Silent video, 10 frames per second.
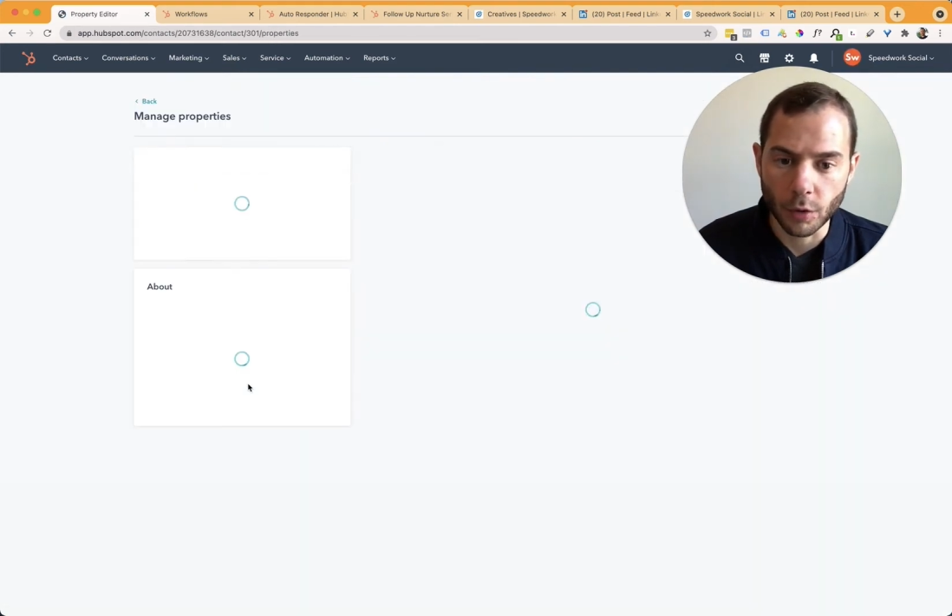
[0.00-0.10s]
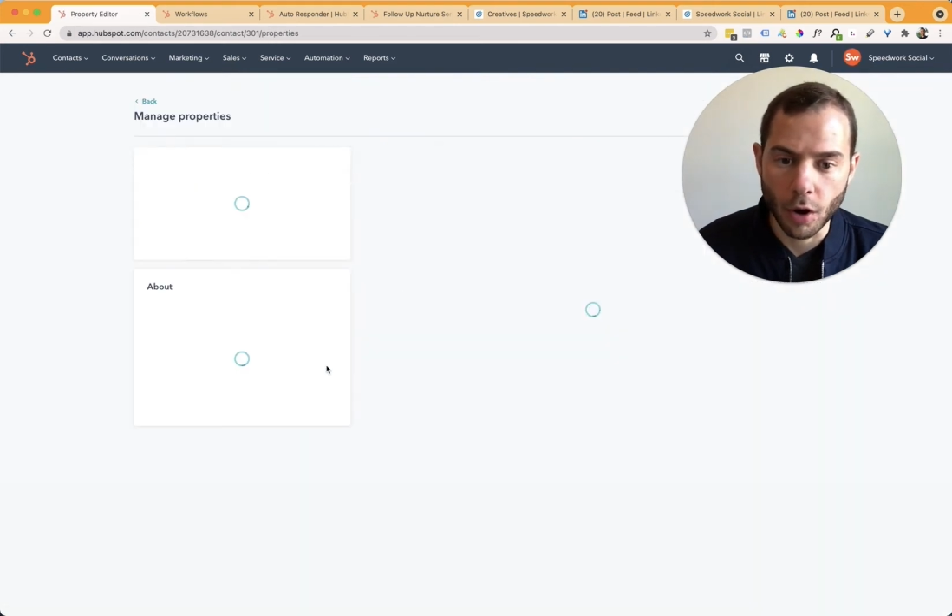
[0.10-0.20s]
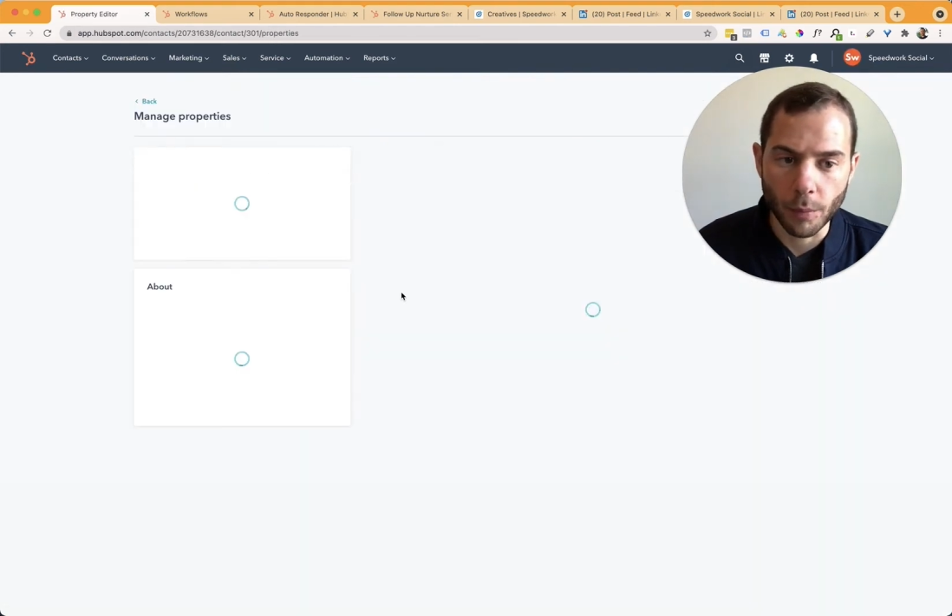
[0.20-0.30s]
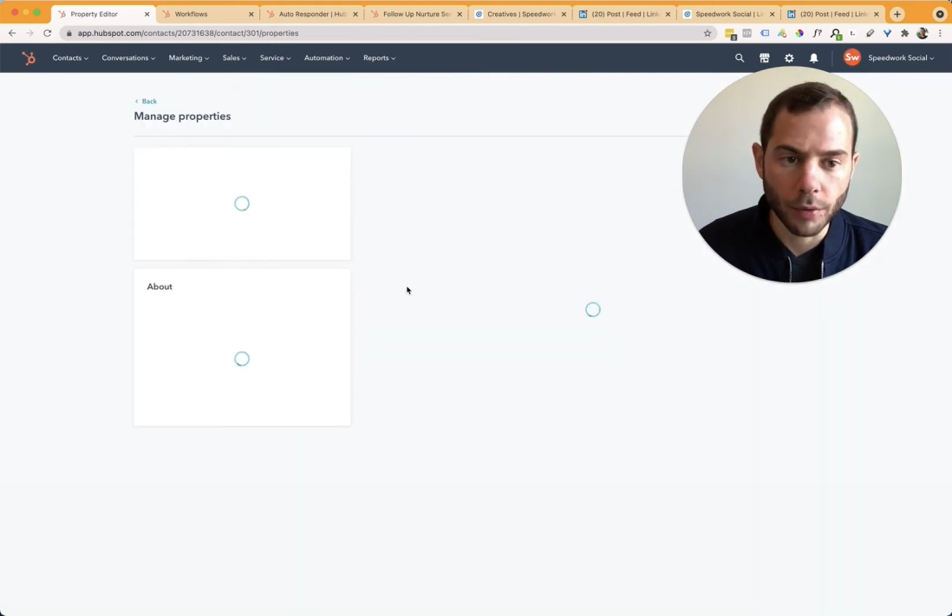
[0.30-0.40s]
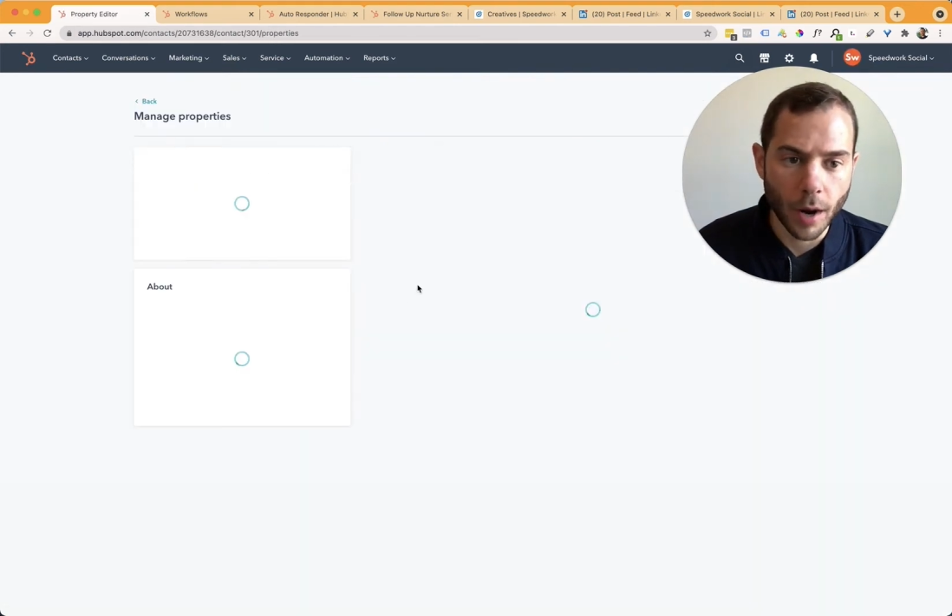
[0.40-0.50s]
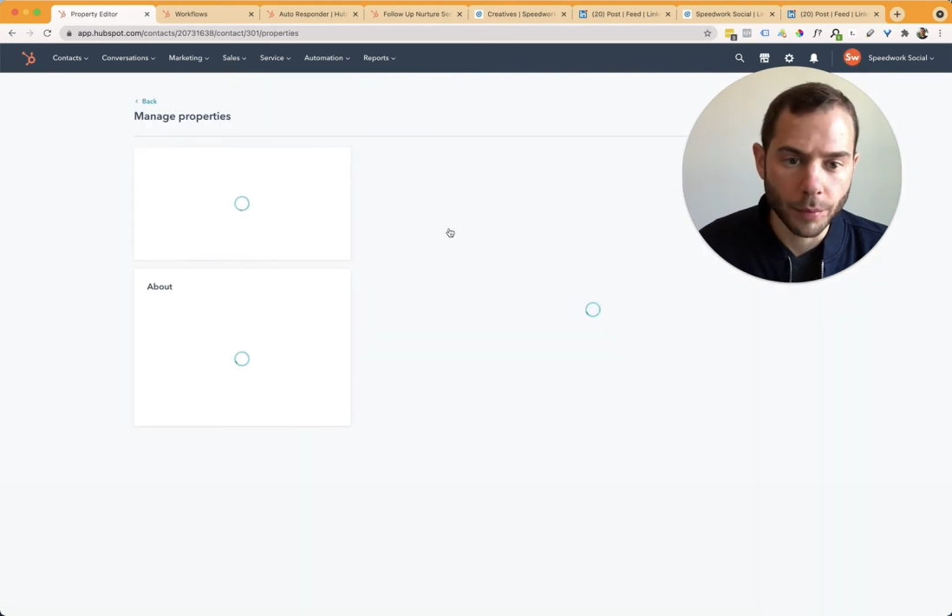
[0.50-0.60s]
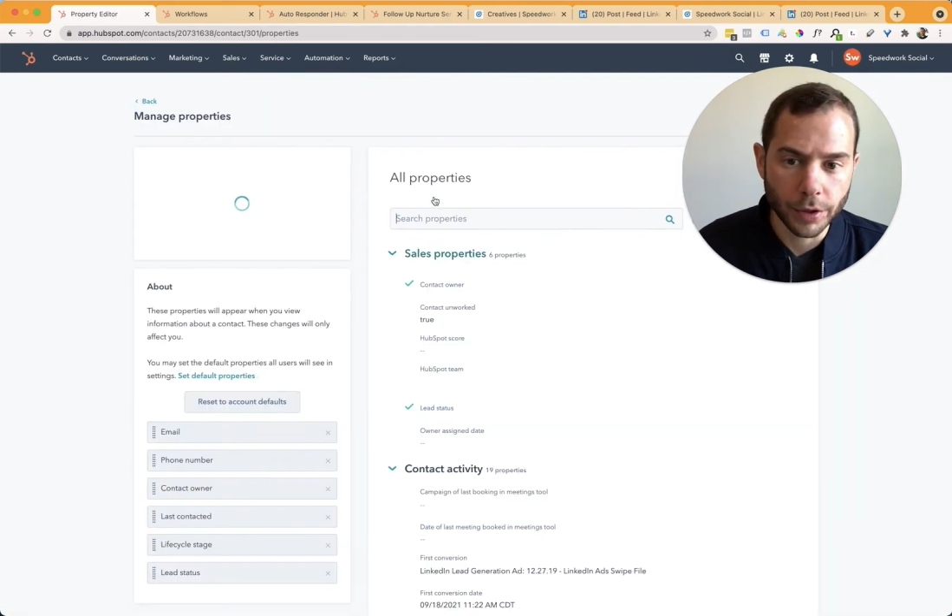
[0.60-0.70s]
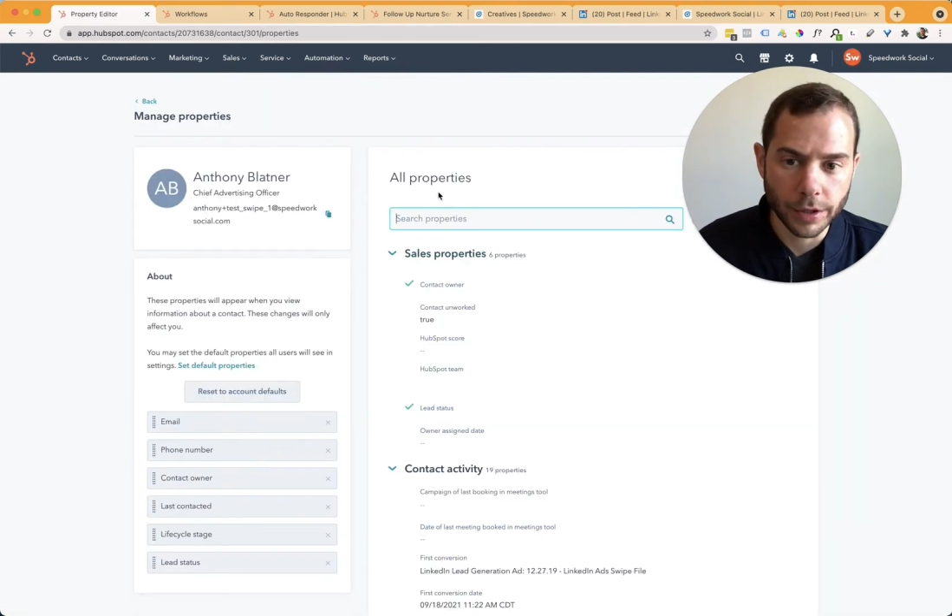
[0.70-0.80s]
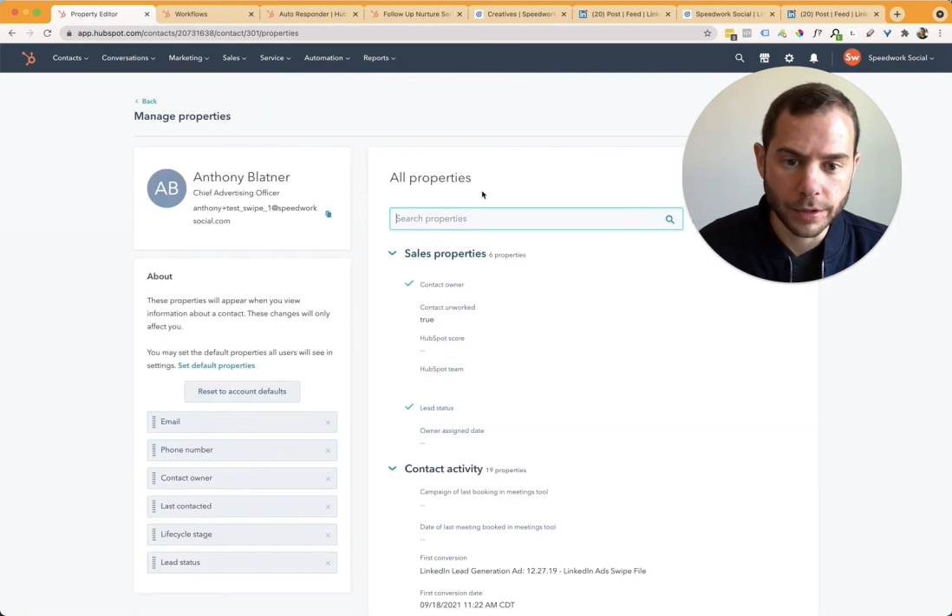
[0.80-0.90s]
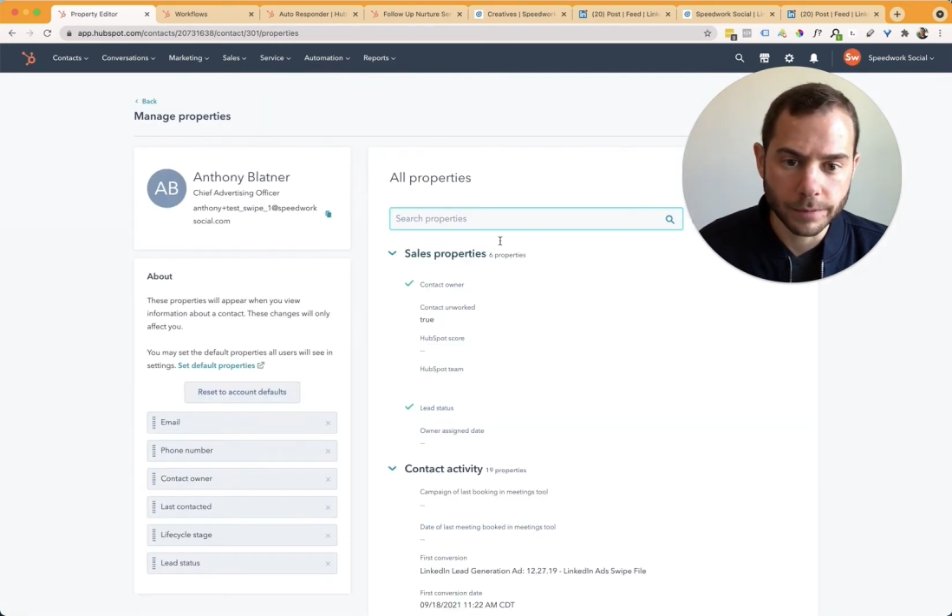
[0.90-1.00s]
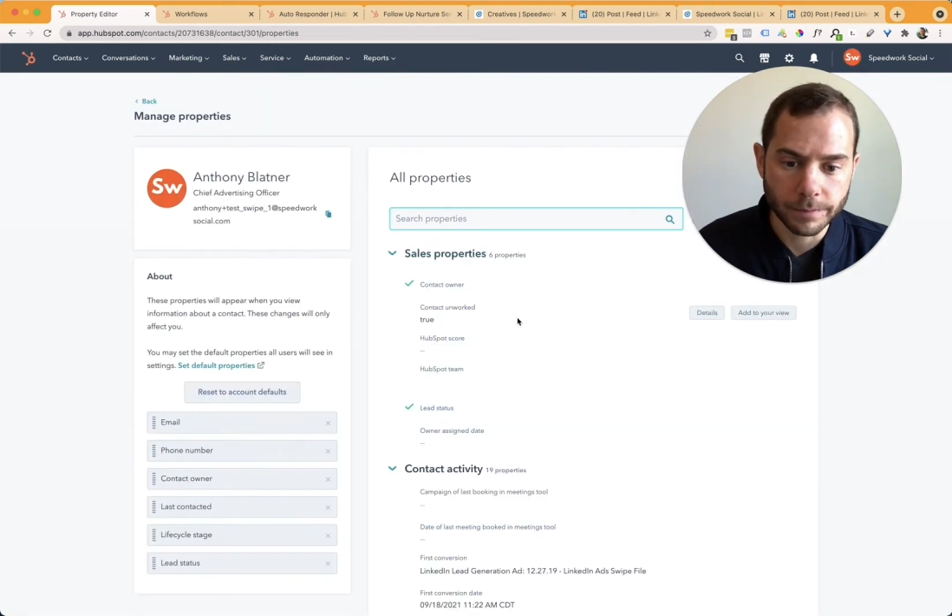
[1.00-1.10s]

all properties,